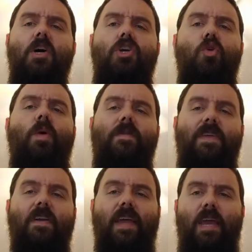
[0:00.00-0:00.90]
you would
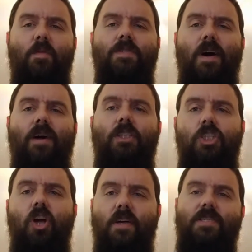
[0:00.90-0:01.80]
feel like it was
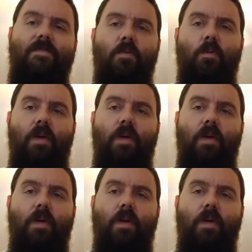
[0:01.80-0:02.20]
unjust if you were